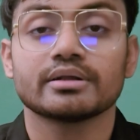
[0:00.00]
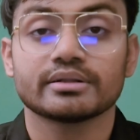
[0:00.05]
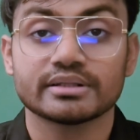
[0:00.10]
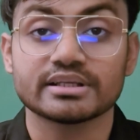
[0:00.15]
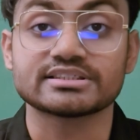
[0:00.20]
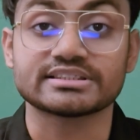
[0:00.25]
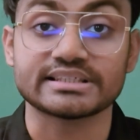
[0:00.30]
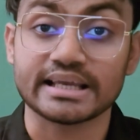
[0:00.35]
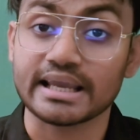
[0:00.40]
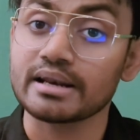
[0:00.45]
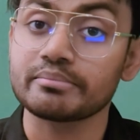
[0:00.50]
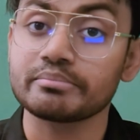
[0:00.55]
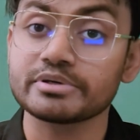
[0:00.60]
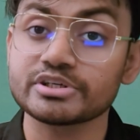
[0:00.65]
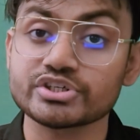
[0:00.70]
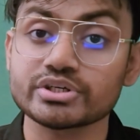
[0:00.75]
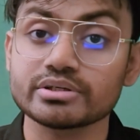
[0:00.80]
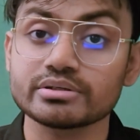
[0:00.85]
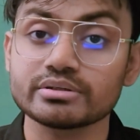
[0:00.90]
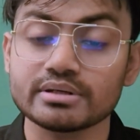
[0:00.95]
The second
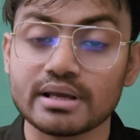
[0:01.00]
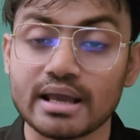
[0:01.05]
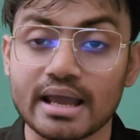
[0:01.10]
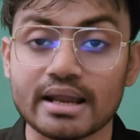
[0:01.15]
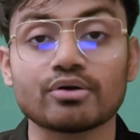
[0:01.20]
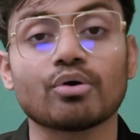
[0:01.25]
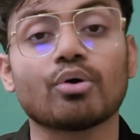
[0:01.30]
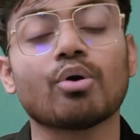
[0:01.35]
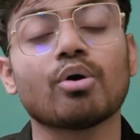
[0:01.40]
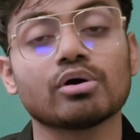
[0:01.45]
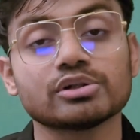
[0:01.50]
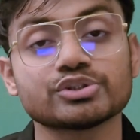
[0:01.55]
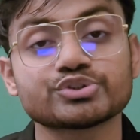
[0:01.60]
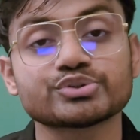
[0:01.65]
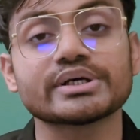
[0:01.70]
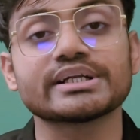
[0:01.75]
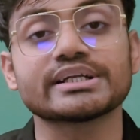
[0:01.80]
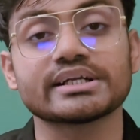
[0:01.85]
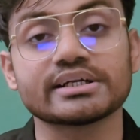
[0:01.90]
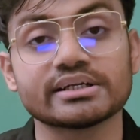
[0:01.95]
mission had
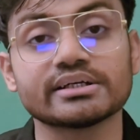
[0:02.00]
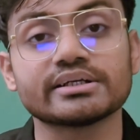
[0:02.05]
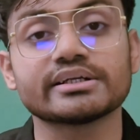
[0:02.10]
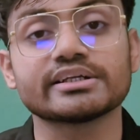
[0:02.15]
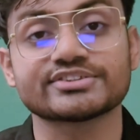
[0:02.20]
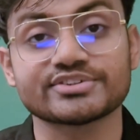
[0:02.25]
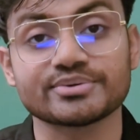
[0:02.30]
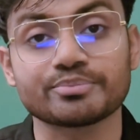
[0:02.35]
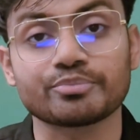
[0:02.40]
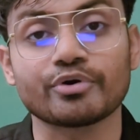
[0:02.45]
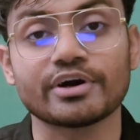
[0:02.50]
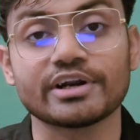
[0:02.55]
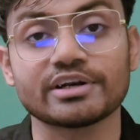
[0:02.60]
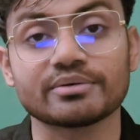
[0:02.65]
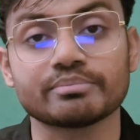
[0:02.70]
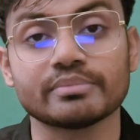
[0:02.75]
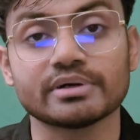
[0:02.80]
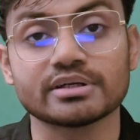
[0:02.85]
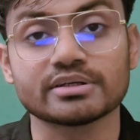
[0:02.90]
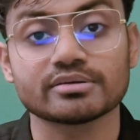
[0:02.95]
also ended in
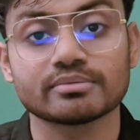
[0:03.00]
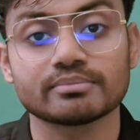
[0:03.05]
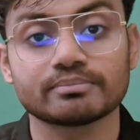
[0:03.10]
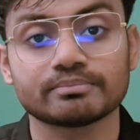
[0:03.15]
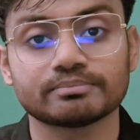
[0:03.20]
disappointment.